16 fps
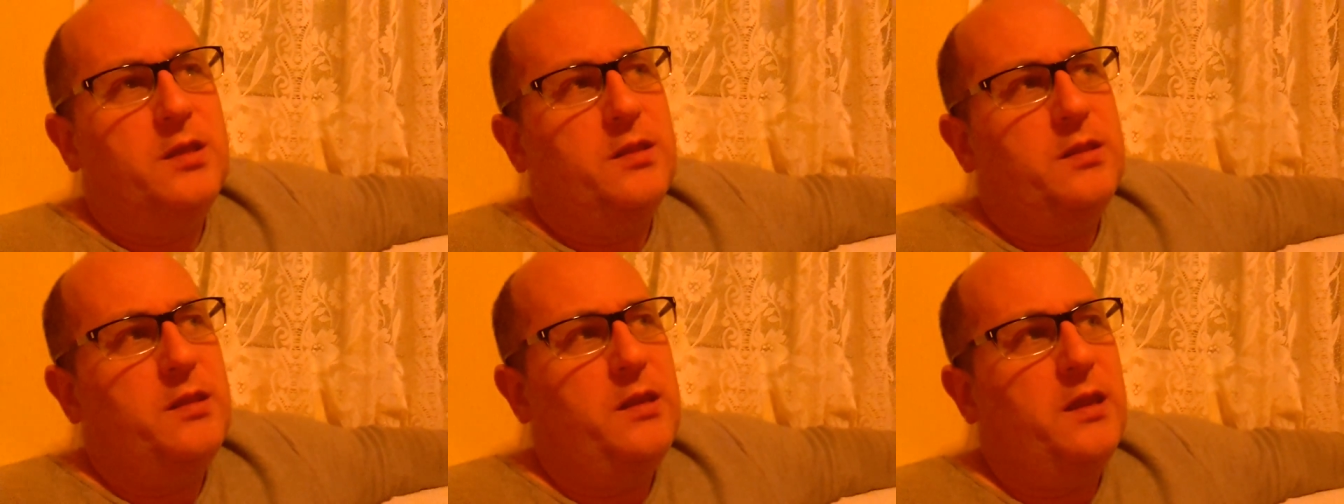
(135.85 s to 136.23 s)

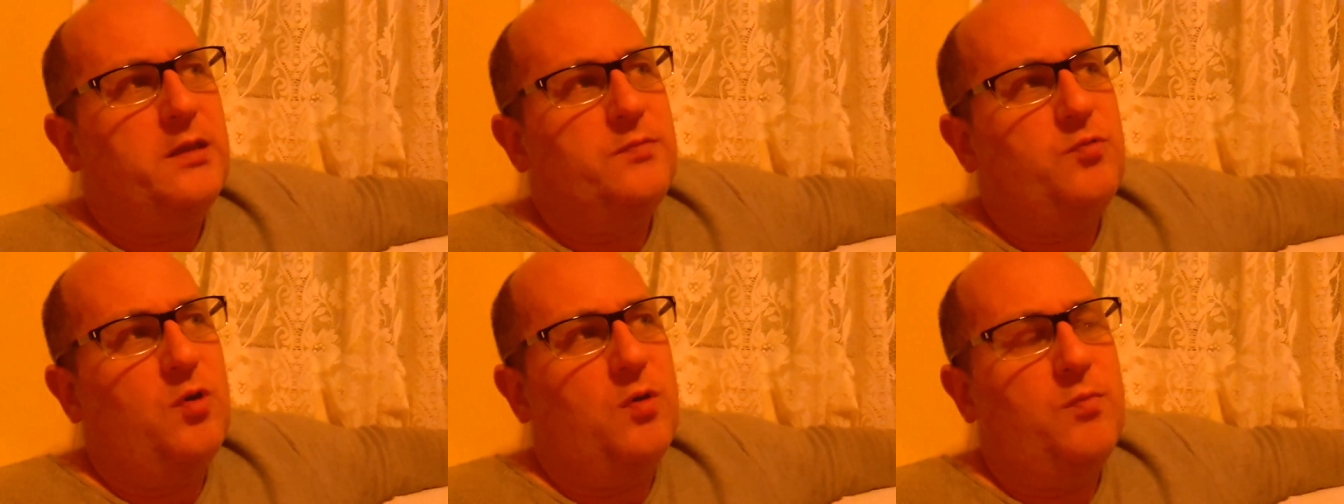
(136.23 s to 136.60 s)
the
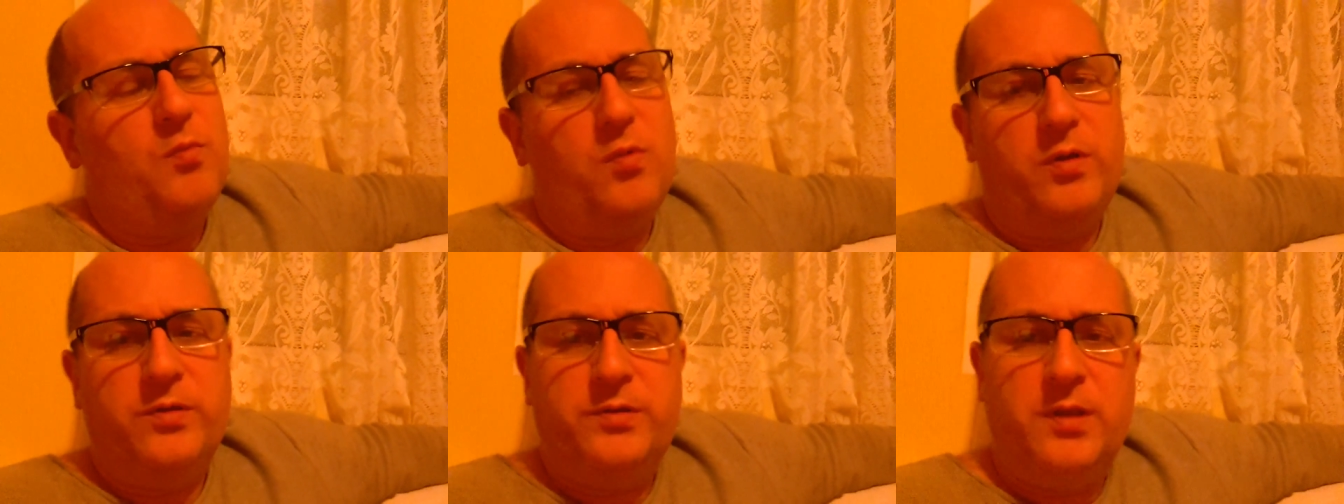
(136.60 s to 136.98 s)
next problem
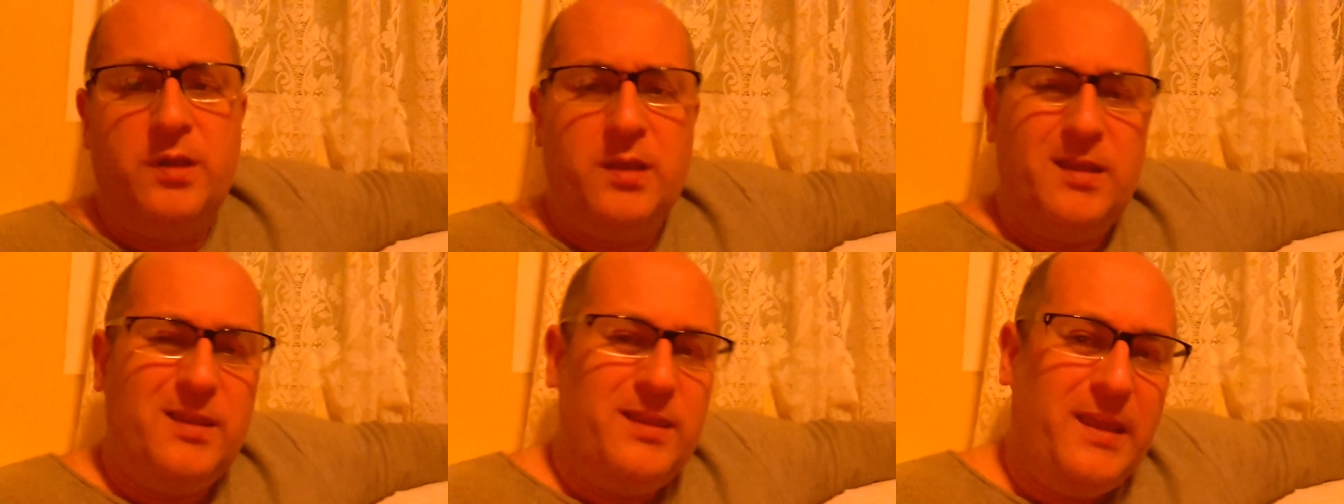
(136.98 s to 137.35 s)
was
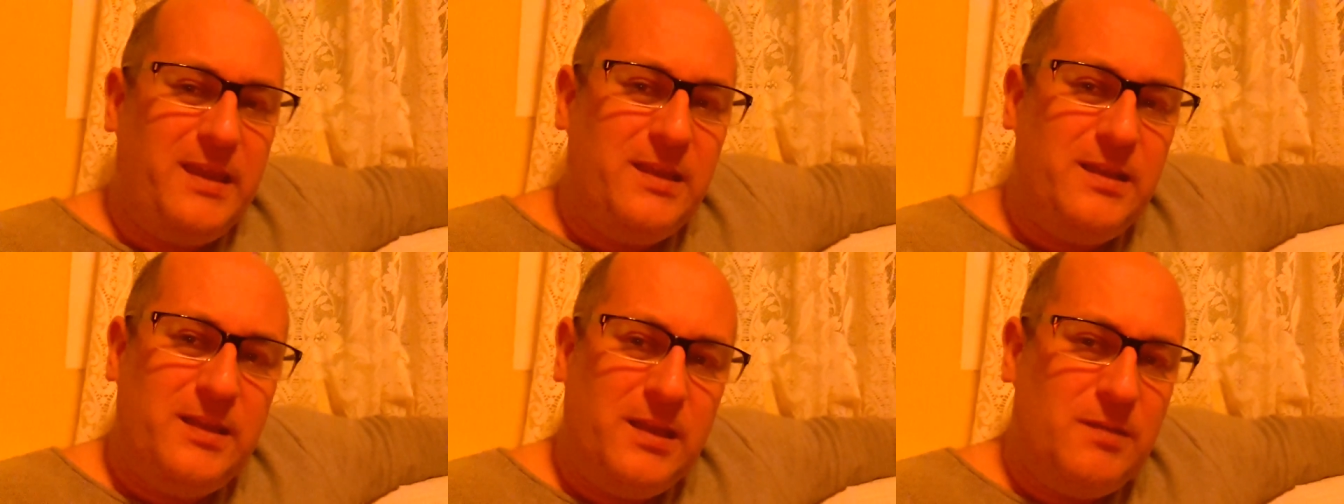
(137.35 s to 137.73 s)

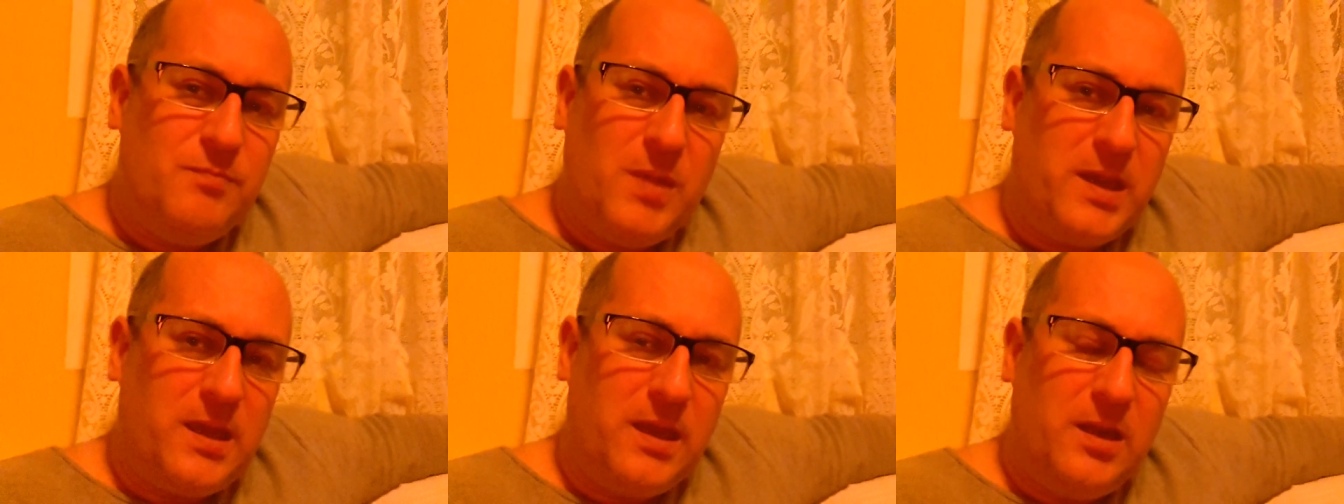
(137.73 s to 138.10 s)
they didn't
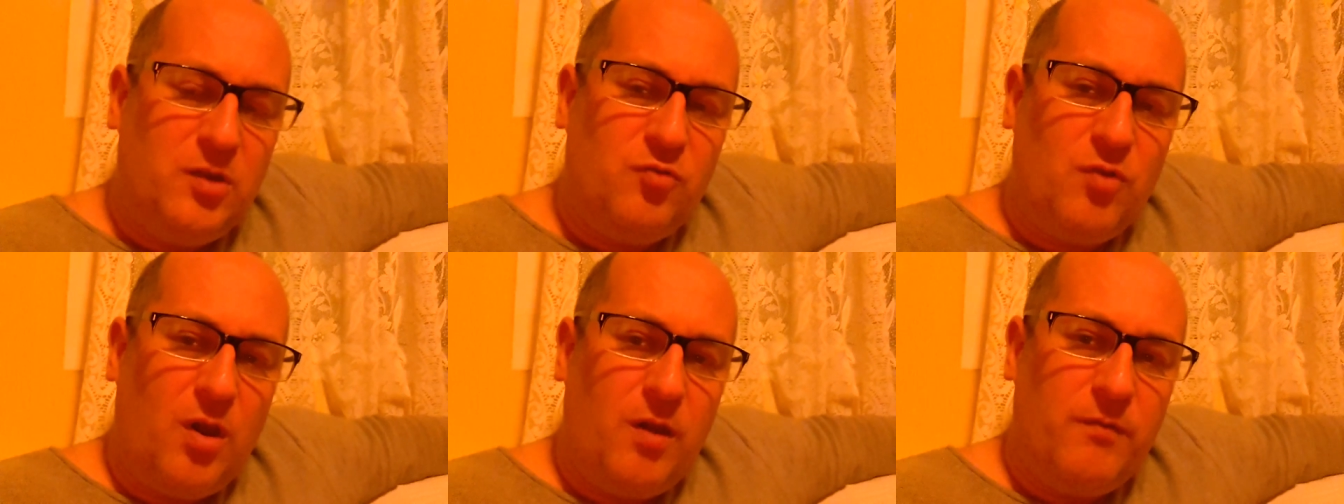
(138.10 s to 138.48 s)
make any
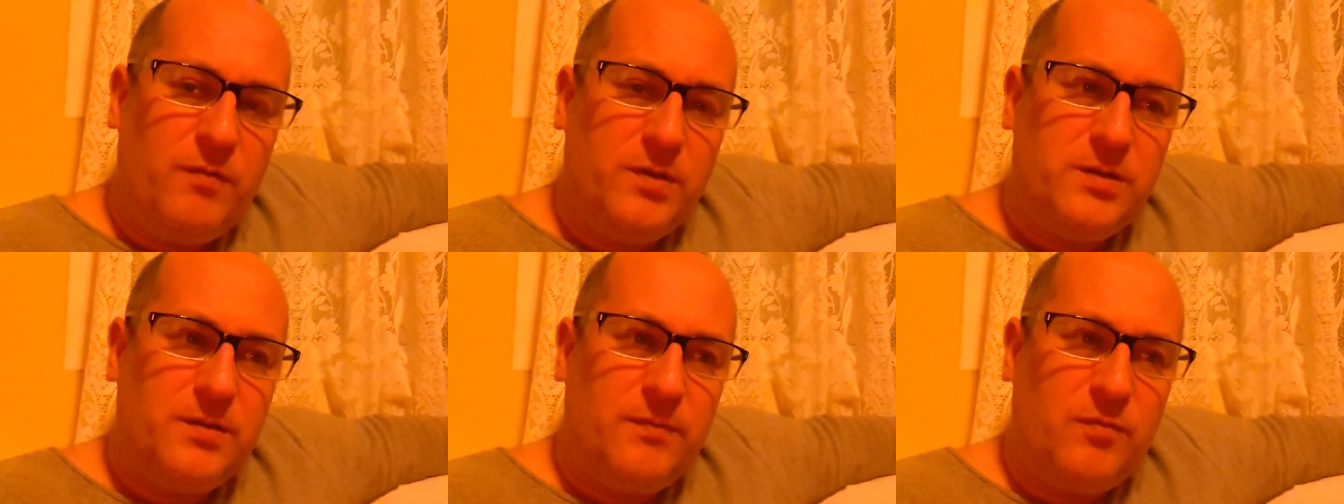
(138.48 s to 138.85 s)

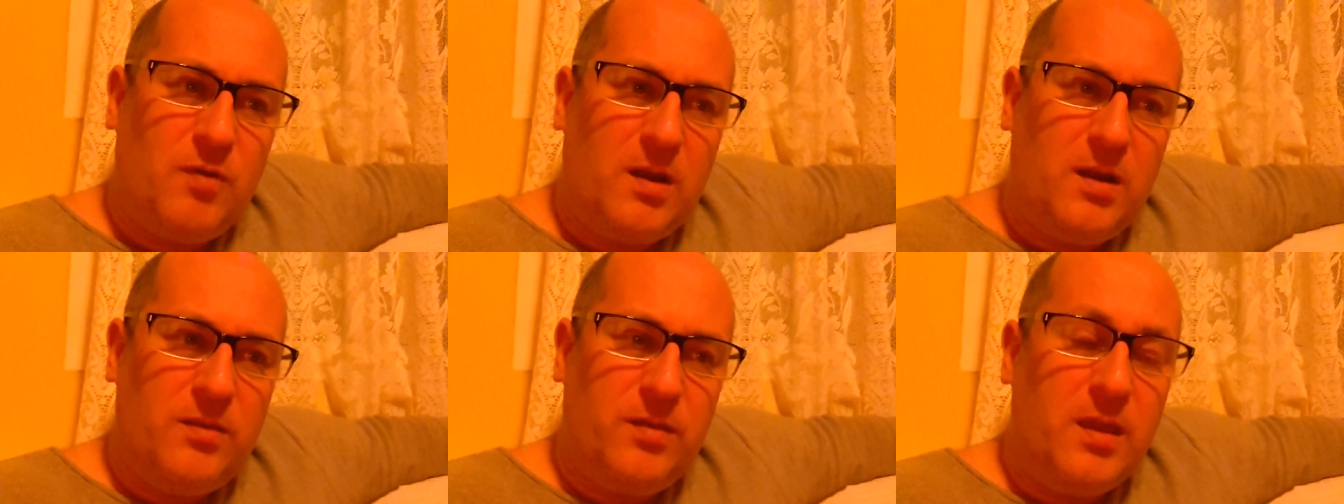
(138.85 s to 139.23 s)
drivers for
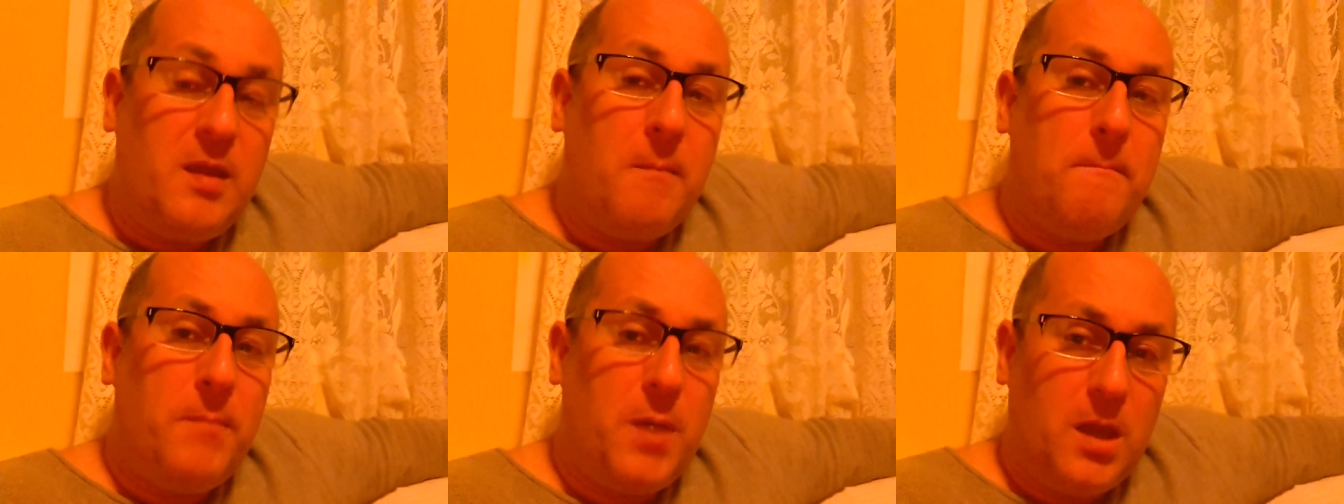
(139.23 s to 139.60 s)

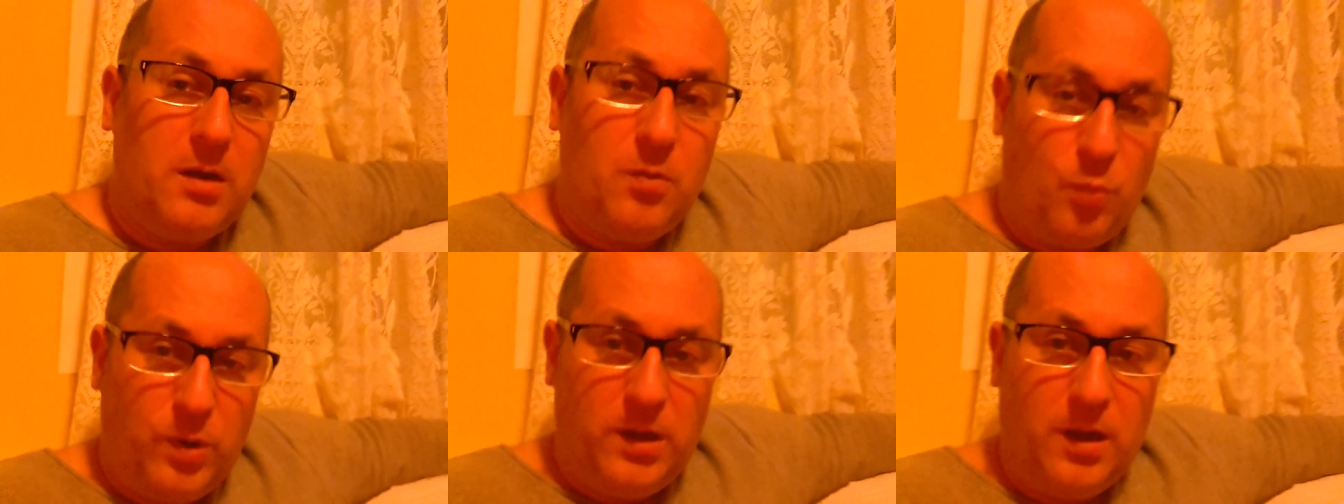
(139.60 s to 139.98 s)
anything
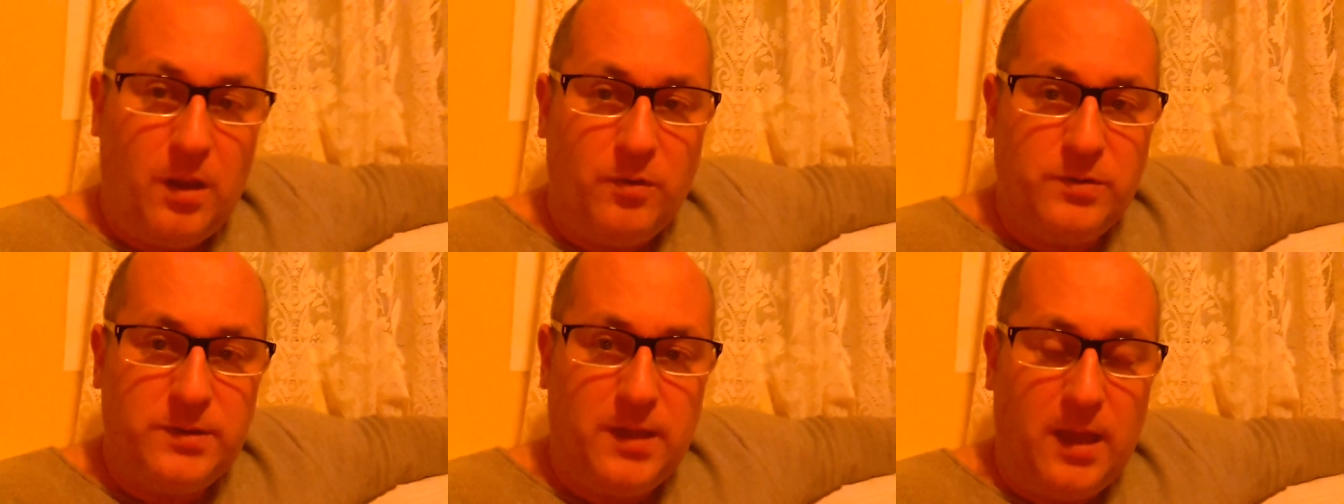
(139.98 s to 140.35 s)
but
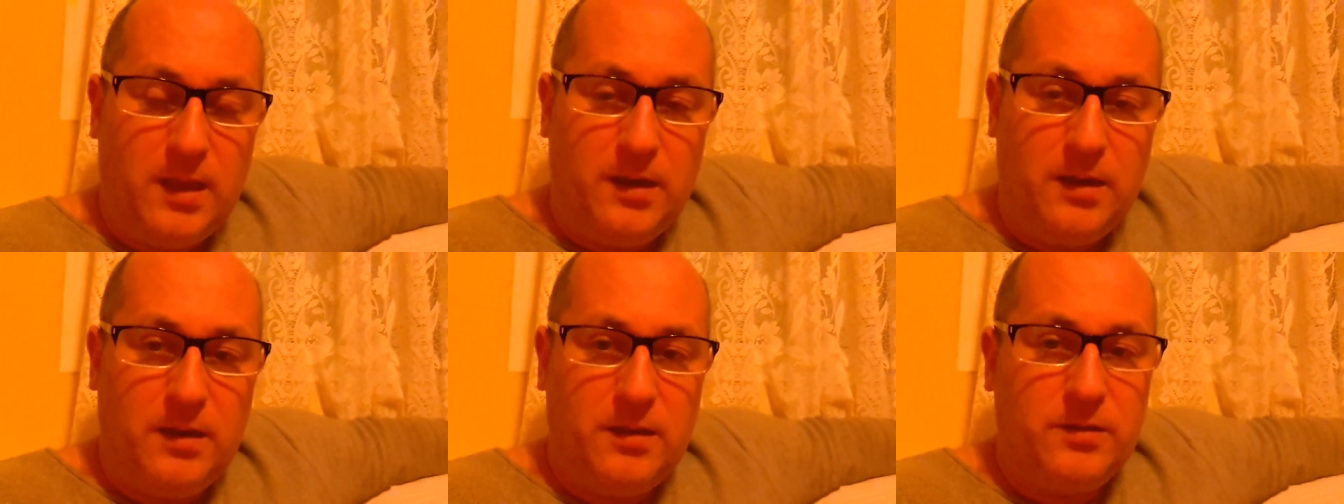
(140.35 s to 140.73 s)
Windows
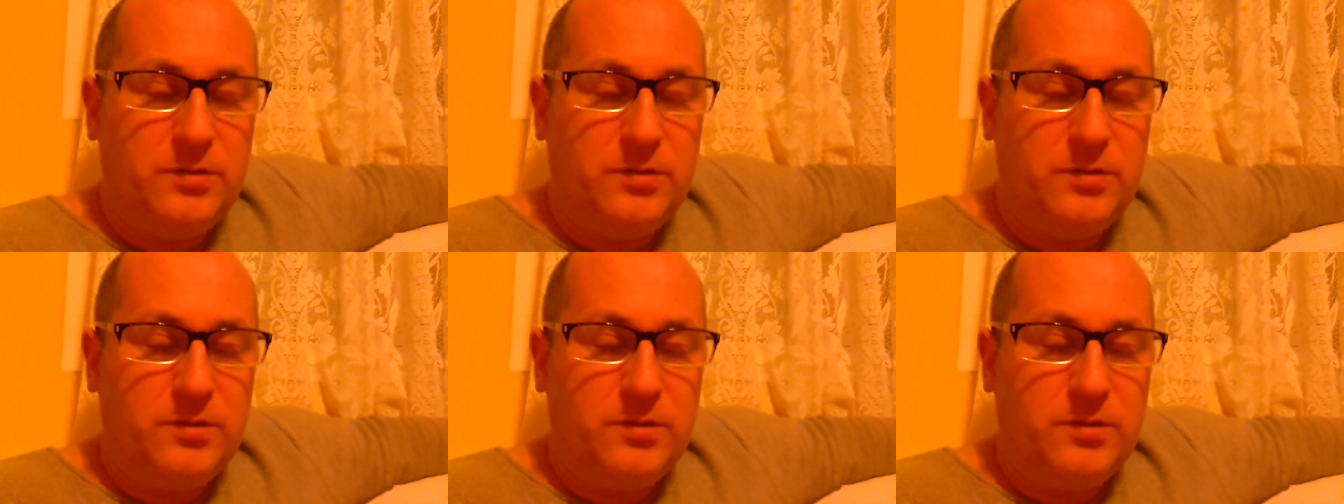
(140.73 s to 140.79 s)
10.